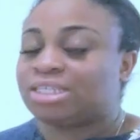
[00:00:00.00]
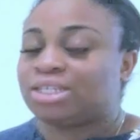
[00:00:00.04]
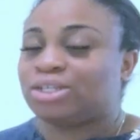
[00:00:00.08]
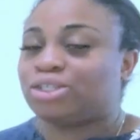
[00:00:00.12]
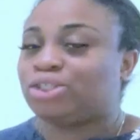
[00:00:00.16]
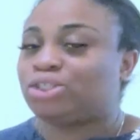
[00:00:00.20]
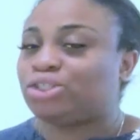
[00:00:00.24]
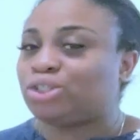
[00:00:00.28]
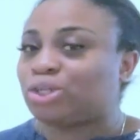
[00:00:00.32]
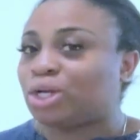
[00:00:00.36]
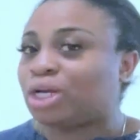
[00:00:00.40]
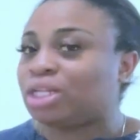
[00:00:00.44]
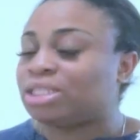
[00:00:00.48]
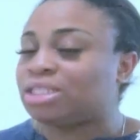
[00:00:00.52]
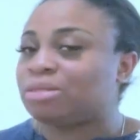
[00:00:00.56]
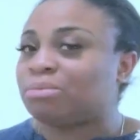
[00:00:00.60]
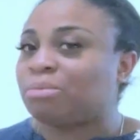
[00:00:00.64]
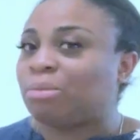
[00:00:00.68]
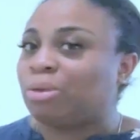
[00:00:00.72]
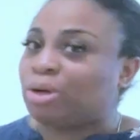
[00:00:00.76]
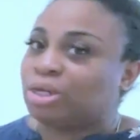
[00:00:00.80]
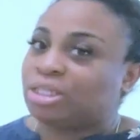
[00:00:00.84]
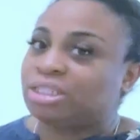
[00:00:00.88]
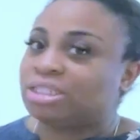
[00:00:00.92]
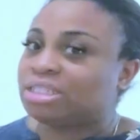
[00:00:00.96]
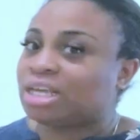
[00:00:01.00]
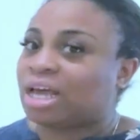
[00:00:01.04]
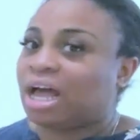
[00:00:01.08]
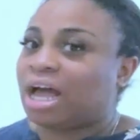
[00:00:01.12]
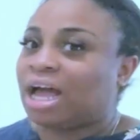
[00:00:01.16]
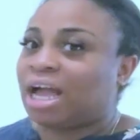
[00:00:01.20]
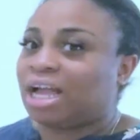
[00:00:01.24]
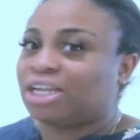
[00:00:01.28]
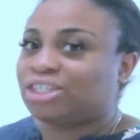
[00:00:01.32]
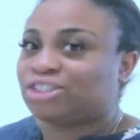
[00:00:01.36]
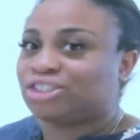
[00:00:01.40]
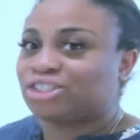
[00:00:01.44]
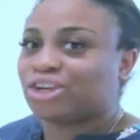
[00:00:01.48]
a short
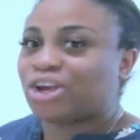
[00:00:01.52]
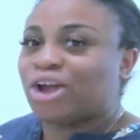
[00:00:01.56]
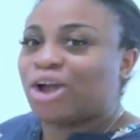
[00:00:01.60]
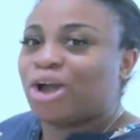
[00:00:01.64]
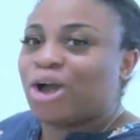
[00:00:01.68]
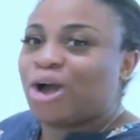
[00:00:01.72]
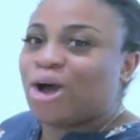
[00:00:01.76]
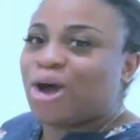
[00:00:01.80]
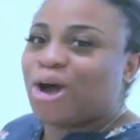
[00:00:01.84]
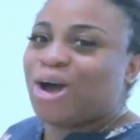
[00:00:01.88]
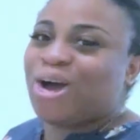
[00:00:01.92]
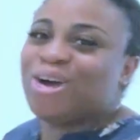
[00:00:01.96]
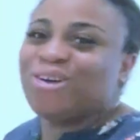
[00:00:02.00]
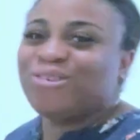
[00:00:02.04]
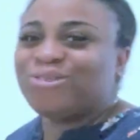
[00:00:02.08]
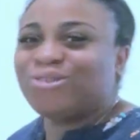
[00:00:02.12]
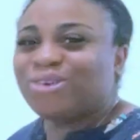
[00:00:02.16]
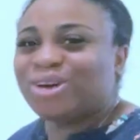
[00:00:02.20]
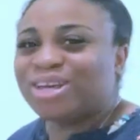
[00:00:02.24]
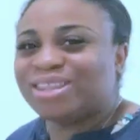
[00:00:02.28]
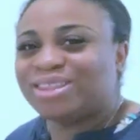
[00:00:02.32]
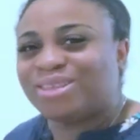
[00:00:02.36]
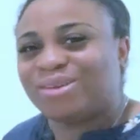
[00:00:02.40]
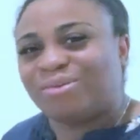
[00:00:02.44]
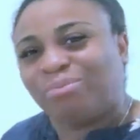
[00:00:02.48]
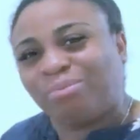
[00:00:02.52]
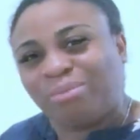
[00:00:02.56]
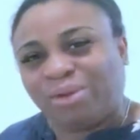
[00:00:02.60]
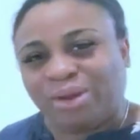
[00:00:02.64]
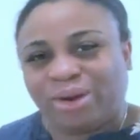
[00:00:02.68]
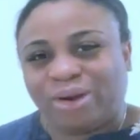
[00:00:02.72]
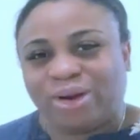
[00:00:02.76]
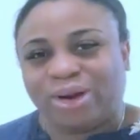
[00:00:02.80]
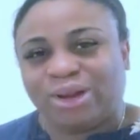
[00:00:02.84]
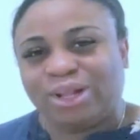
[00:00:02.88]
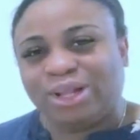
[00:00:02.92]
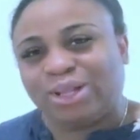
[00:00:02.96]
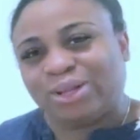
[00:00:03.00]
montage of what the
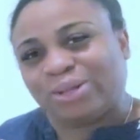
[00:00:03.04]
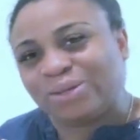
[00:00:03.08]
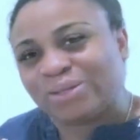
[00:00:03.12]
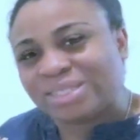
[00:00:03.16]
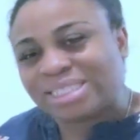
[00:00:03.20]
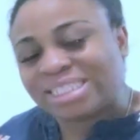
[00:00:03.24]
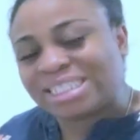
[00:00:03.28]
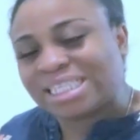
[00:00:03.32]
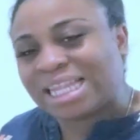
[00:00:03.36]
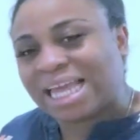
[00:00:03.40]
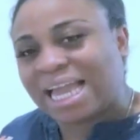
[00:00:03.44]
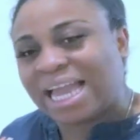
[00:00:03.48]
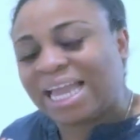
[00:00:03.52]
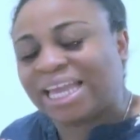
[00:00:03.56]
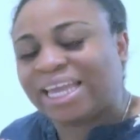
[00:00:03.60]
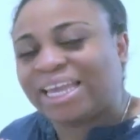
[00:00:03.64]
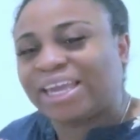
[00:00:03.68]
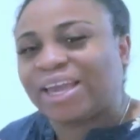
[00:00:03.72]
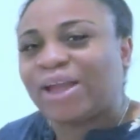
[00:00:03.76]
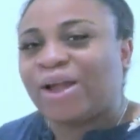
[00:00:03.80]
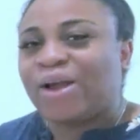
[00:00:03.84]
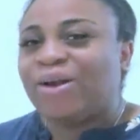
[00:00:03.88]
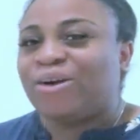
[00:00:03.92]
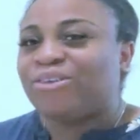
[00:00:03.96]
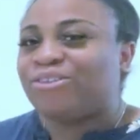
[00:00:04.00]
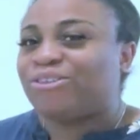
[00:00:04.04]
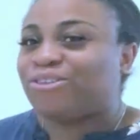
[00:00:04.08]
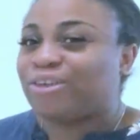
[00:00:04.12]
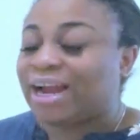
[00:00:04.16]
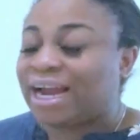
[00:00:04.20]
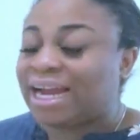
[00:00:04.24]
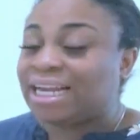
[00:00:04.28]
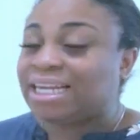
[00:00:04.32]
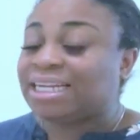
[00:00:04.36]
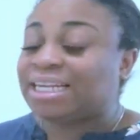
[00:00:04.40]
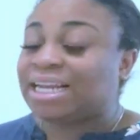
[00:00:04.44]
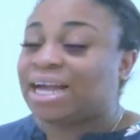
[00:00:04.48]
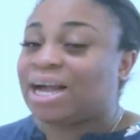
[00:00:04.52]
mirror looks like
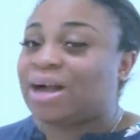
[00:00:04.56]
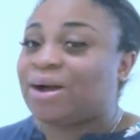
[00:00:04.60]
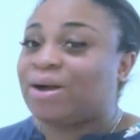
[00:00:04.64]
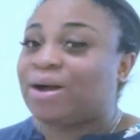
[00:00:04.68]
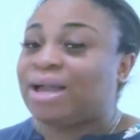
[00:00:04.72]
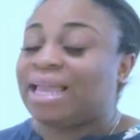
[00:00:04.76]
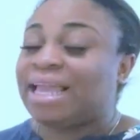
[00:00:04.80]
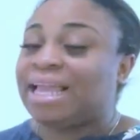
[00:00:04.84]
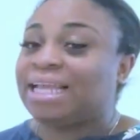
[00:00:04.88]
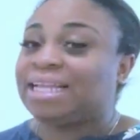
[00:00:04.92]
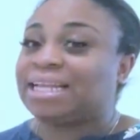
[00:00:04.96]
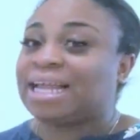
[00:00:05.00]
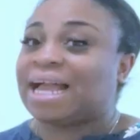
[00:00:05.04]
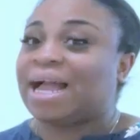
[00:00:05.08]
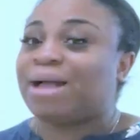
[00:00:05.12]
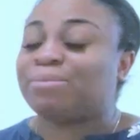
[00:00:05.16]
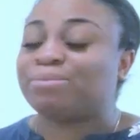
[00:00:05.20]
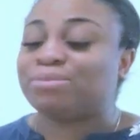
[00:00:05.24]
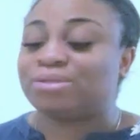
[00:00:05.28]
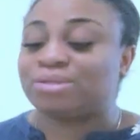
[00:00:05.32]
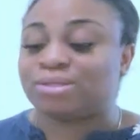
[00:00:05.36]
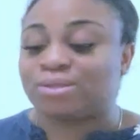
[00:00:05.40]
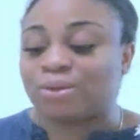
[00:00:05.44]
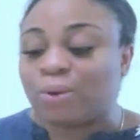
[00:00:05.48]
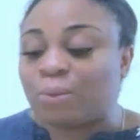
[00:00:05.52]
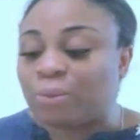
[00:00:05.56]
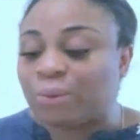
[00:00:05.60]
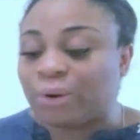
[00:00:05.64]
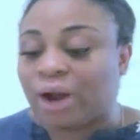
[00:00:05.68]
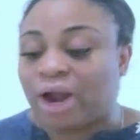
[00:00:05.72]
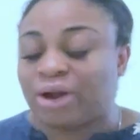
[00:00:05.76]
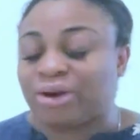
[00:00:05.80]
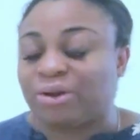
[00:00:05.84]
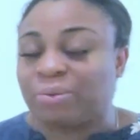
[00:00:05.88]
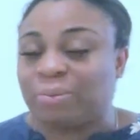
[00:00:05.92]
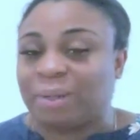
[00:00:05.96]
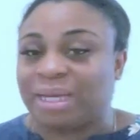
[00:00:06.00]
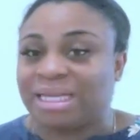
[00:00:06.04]
right now, and I'm so
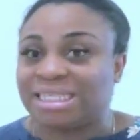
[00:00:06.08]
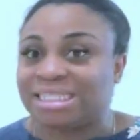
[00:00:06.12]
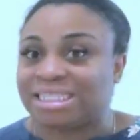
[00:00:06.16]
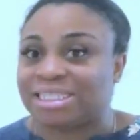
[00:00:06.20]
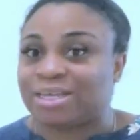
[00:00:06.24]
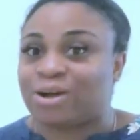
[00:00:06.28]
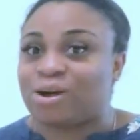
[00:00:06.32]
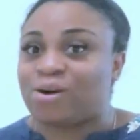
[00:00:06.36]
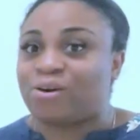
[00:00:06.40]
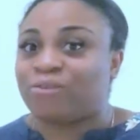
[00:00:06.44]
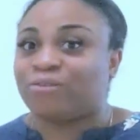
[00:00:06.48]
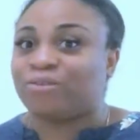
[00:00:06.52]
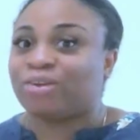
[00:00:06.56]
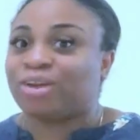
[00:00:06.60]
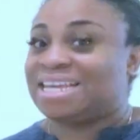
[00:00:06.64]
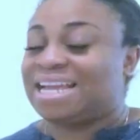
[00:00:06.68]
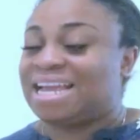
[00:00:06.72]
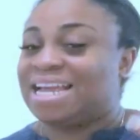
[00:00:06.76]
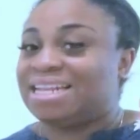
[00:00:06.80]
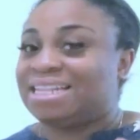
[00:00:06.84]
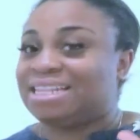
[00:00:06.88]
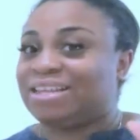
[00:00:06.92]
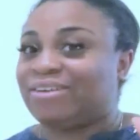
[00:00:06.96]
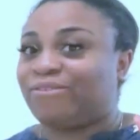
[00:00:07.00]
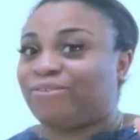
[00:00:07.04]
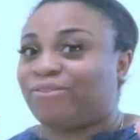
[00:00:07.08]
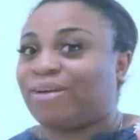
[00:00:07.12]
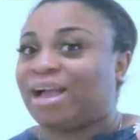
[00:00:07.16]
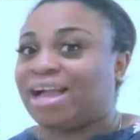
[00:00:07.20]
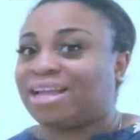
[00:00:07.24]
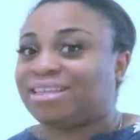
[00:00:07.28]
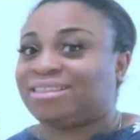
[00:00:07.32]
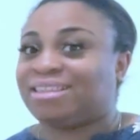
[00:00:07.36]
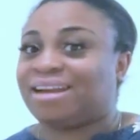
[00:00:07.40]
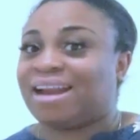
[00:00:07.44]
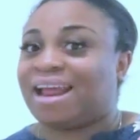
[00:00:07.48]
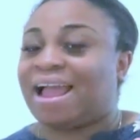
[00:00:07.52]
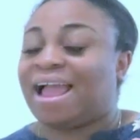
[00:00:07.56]
proud of myself and the
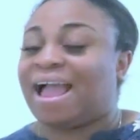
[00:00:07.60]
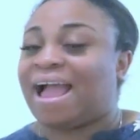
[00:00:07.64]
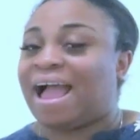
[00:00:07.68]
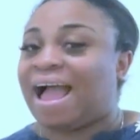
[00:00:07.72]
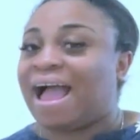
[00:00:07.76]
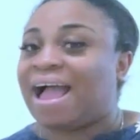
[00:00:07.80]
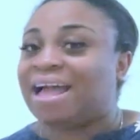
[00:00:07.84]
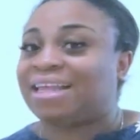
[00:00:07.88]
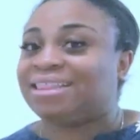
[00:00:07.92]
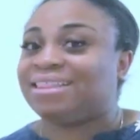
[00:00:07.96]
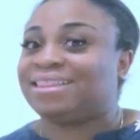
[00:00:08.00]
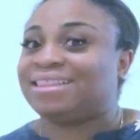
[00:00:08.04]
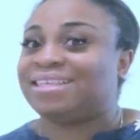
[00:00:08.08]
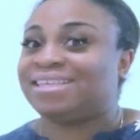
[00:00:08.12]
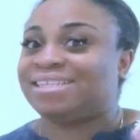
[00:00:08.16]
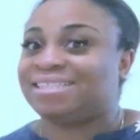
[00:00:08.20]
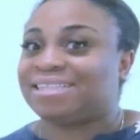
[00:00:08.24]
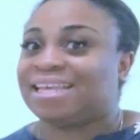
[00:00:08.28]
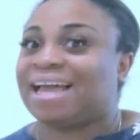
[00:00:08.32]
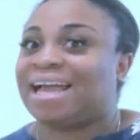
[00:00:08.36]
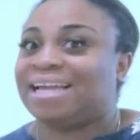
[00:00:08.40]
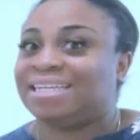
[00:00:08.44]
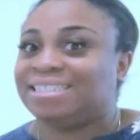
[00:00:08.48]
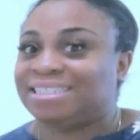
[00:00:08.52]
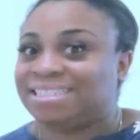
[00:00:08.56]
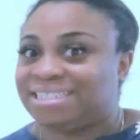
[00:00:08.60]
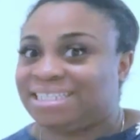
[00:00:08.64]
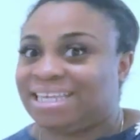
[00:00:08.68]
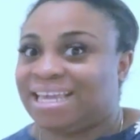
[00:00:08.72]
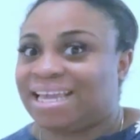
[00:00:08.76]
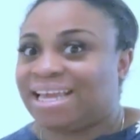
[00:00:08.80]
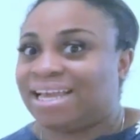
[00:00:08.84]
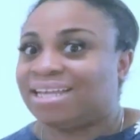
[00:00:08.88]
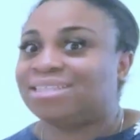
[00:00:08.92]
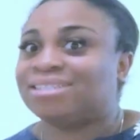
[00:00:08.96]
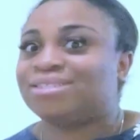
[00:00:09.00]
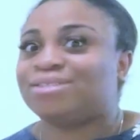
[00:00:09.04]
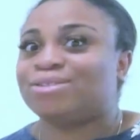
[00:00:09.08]
fact that I had this
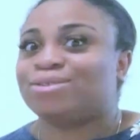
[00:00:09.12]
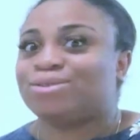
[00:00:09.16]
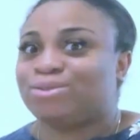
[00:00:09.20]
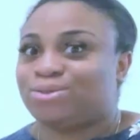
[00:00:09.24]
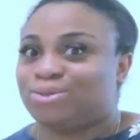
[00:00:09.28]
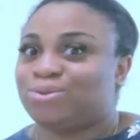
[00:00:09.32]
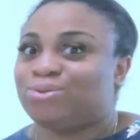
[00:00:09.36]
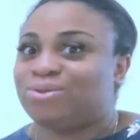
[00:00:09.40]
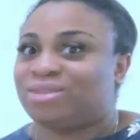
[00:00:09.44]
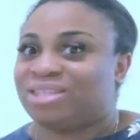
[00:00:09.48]
idea to do